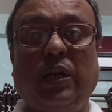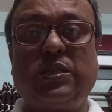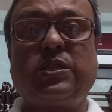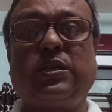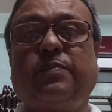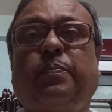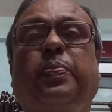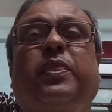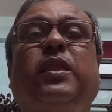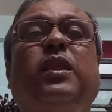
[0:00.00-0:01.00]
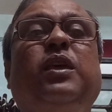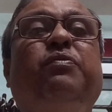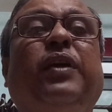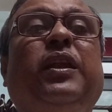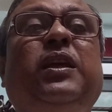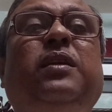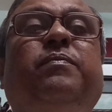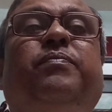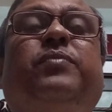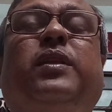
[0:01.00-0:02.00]
dust if any,
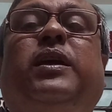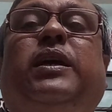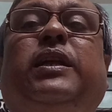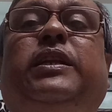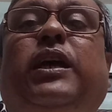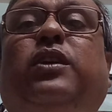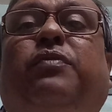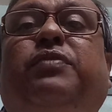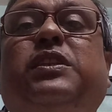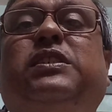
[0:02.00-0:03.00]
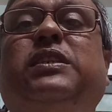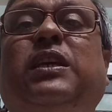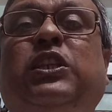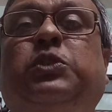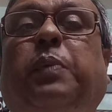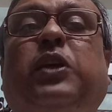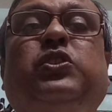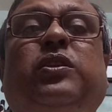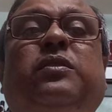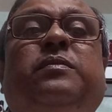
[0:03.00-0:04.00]
date of his
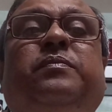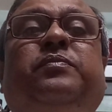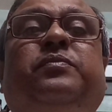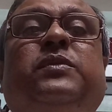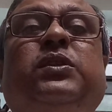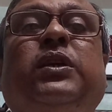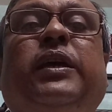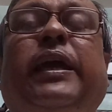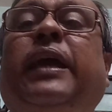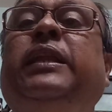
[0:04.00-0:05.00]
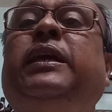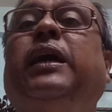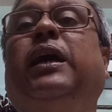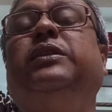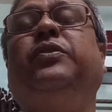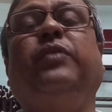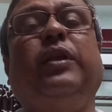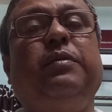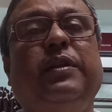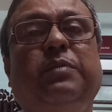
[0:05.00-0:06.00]
inspection, any other
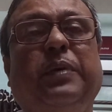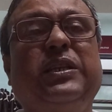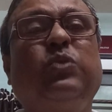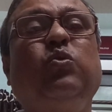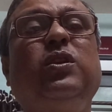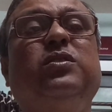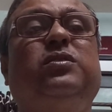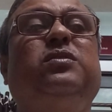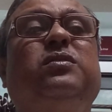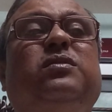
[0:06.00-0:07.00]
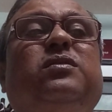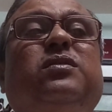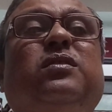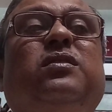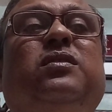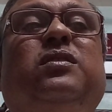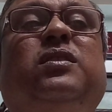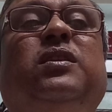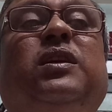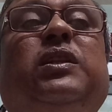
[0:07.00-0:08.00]
relevant particulars.
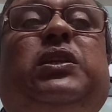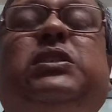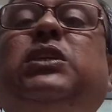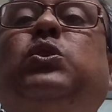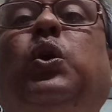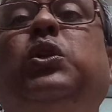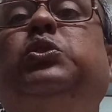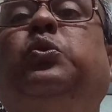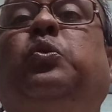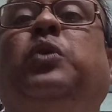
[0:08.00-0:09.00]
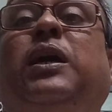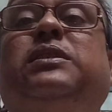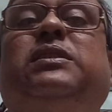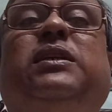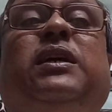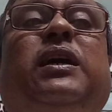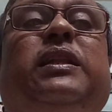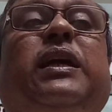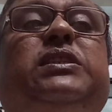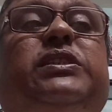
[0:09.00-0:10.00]
This is also known as
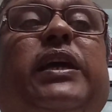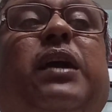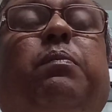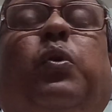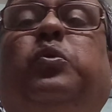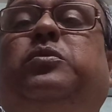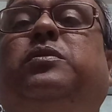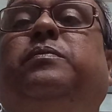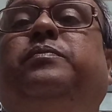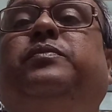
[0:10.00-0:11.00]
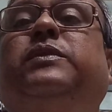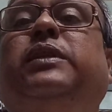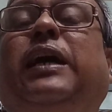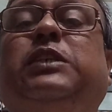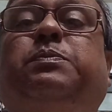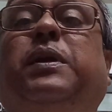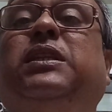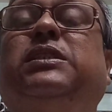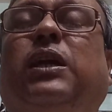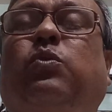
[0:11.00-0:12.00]
the checkboard as per
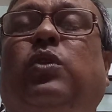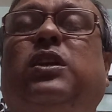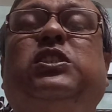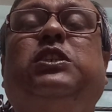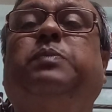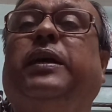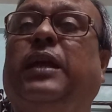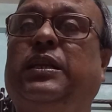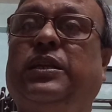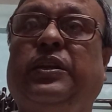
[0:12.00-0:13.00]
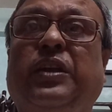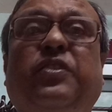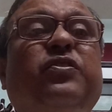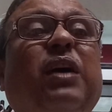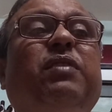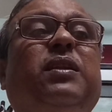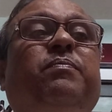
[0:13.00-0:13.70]
the circular 6 by 1997